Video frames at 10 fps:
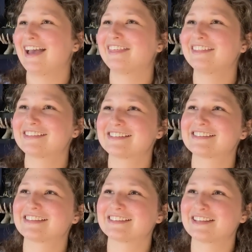I think this is
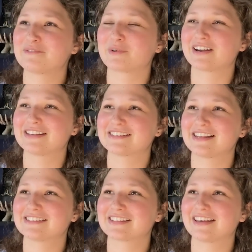the scene where he
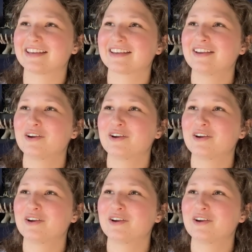says like,